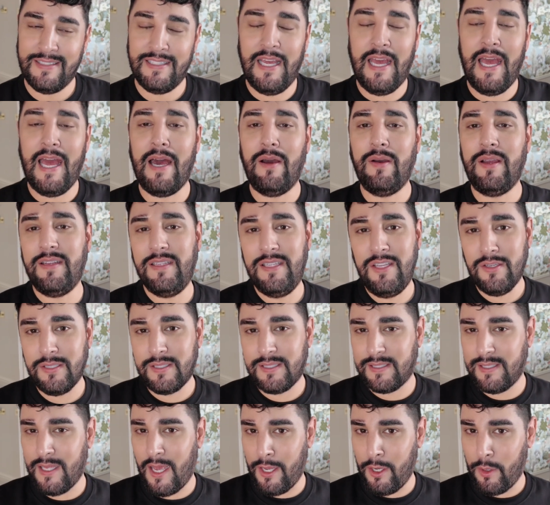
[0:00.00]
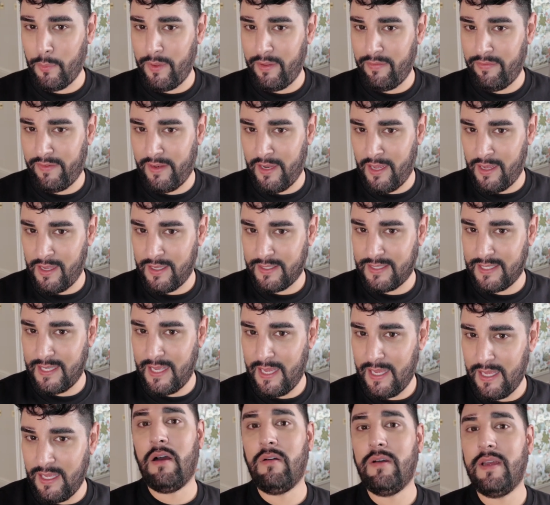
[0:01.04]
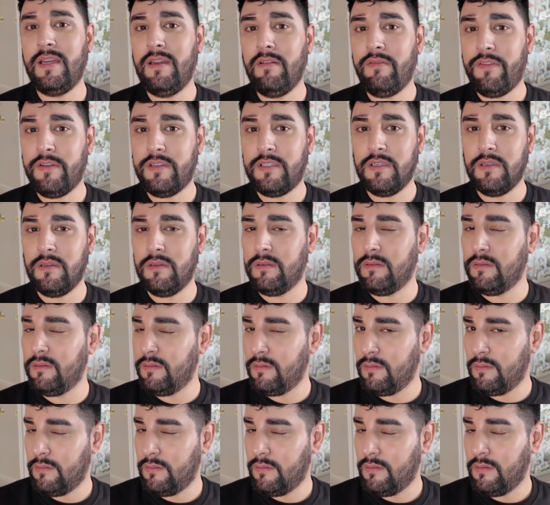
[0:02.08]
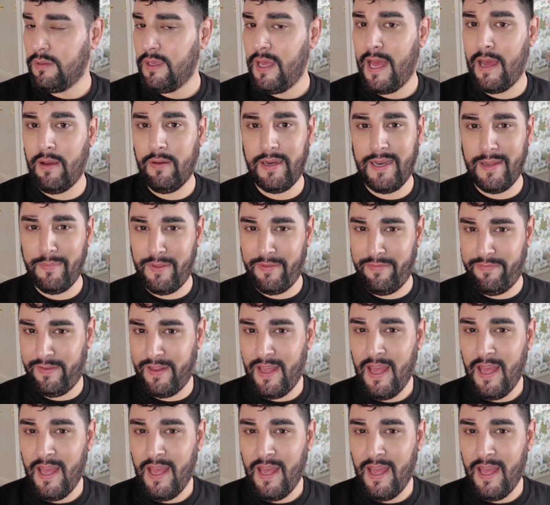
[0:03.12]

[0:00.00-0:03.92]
how can your style be flirty? How can that be?